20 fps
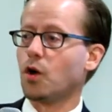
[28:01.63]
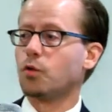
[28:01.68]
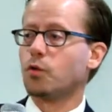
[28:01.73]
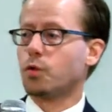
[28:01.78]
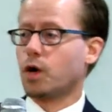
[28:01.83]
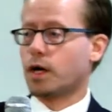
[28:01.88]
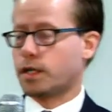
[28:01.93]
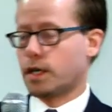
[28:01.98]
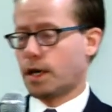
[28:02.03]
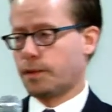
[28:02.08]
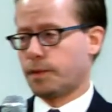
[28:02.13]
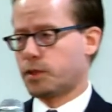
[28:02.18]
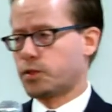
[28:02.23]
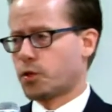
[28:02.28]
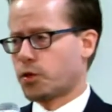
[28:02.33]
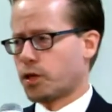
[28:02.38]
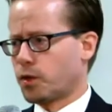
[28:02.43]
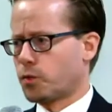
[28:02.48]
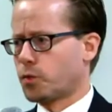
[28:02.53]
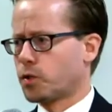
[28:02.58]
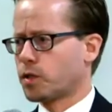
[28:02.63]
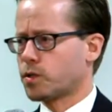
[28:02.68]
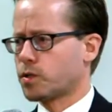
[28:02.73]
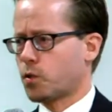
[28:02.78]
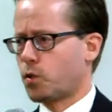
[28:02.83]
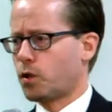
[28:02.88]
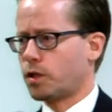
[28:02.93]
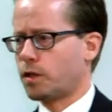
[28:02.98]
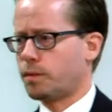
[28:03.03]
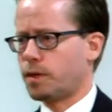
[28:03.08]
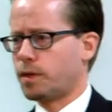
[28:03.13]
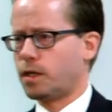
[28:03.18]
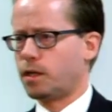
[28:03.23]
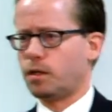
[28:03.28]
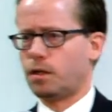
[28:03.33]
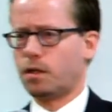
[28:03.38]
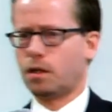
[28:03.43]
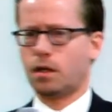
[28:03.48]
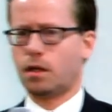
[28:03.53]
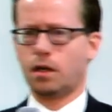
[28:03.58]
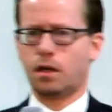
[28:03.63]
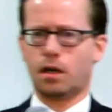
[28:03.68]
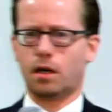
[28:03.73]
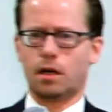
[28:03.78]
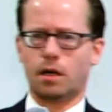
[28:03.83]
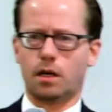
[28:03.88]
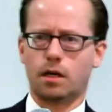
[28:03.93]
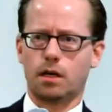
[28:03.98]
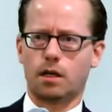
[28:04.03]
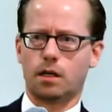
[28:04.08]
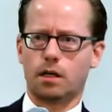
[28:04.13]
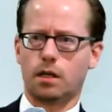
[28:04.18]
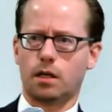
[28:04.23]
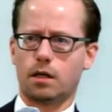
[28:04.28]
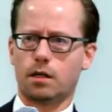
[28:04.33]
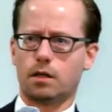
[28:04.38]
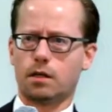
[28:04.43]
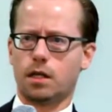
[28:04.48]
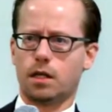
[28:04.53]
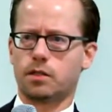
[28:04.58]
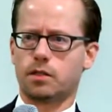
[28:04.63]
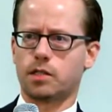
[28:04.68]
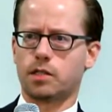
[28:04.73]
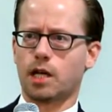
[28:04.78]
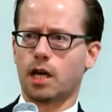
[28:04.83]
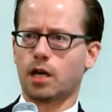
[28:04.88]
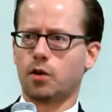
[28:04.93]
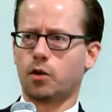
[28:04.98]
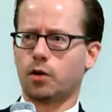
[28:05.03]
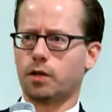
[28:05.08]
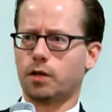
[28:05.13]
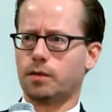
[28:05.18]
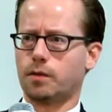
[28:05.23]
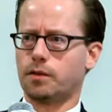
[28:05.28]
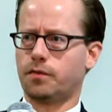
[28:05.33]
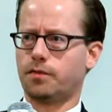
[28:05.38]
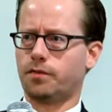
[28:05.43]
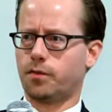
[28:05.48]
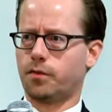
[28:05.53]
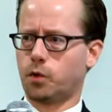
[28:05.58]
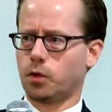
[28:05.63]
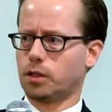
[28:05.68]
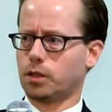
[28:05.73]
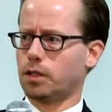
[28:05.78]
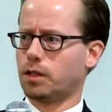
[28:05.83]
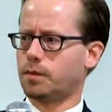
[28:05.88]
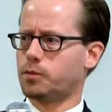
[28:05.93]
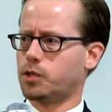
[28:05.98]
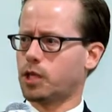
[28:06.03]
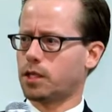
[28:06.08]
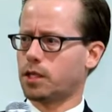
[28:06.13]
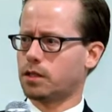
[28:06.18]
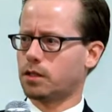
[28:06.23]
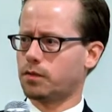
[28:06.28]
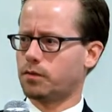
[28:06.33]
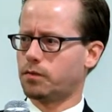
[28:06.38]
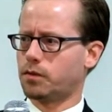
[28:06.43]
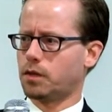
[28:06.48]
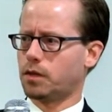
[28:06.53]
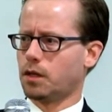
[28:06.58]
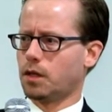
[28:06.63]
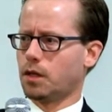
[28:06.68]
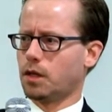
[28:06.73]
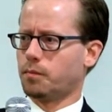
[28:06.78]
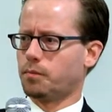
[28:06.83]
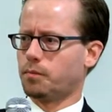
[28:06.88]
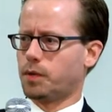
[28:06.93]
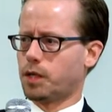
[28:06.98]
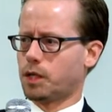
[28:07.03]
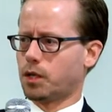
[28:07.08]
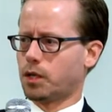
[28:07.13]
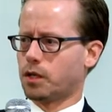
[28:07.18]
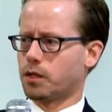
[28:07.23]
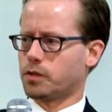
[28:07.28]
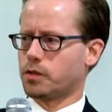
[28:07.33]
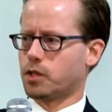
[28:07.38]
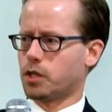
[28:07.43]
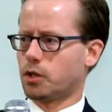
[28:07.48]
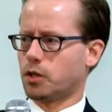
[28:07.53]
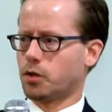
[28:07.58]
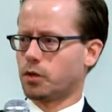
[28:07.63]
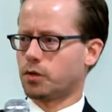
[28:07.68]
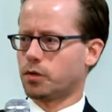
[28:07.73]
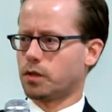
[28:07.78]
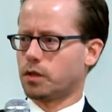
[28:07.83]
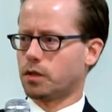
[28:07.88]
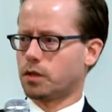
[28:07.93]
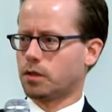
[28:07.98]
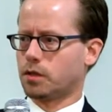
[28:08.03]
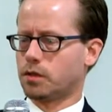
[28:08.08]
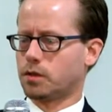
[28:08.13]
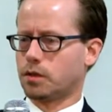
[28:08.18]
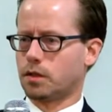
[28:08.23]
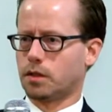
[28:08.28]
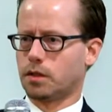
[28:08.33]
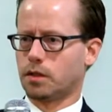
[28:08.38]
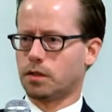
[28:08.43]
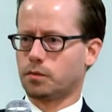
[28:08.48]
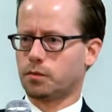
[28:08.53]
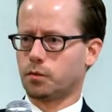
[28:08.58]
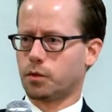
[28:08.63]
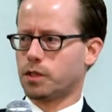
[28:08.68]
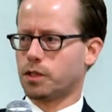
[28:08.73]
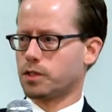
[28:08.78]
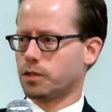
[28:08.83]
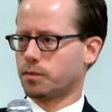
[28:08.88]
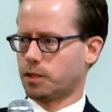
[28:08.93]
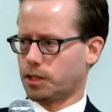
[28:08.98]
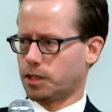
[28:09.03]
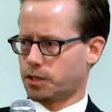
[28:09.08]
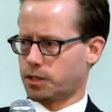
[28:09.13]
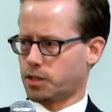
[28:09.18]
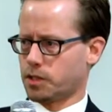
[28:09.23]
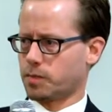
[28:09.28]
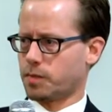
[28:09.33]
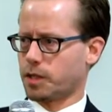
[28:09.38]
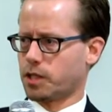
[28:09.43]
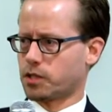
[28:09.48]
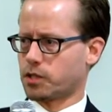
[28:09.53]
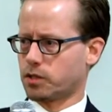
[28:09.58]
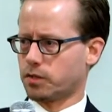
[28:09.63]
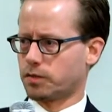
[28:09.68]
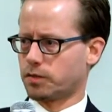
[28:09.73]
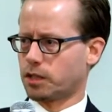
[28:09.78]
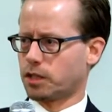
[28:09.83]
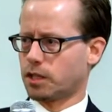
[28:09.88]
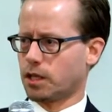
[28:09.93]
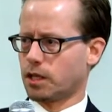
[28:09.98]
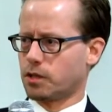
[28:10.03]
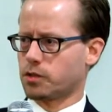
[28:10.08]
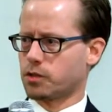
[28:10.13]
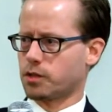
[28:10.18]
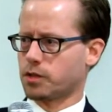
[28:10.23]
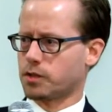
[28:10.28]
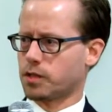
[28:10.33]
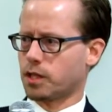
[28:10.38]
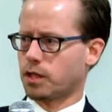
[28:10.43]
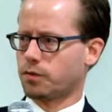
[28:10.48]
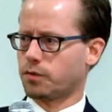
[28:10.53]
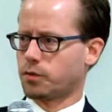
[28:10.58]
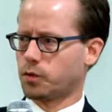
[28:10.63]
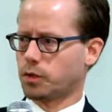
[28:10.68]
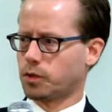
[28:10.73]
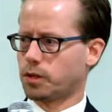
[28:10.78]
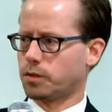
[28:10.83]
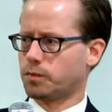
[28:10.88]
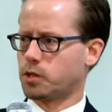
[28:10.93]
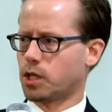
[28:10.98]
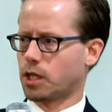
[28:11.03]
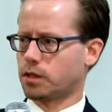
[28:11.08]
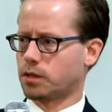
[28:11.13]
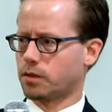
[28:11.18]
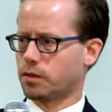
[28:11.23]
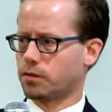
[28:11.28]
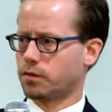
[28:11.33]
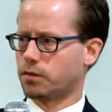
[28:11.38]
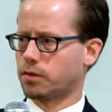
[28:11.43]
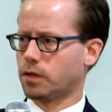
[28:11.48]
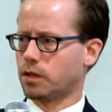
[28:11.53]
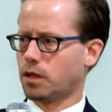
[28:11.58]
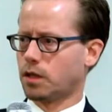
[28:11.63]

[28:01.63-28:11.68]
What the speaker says: Right. I mean, so there was going to be, it's not going to be fully objective because, the reasonable anticipation of litigation is not a fully objective